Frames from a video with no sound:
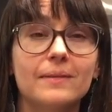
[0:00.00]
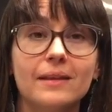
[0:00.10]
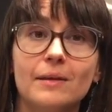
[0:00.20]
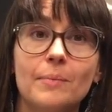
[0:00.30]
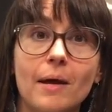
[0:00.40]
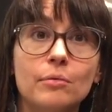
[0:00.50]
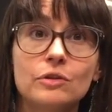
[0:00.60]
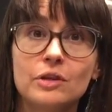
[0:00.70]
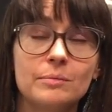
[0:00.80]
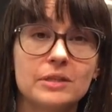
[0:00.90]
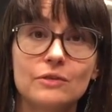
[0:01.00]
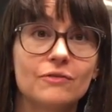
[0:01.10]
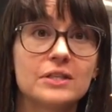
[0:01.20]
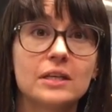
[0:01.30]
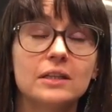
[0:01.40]
The Unbabel dream is to
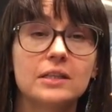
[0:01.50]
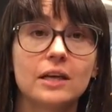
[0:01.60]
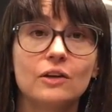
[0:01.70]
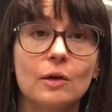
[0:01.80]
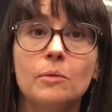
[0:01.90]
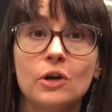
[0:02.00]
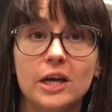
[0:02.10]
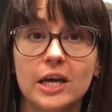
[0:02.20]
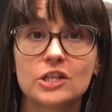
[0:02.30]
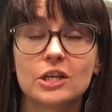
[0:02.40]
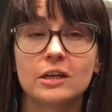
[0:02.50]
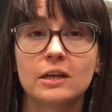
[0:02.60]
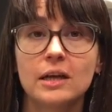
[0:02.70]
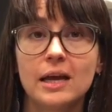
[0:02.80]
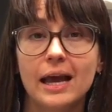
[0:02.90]
facilitate communication
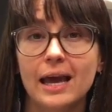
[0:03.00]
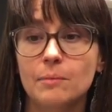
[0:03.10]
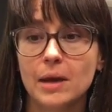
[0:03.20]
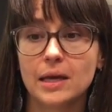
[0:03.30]
and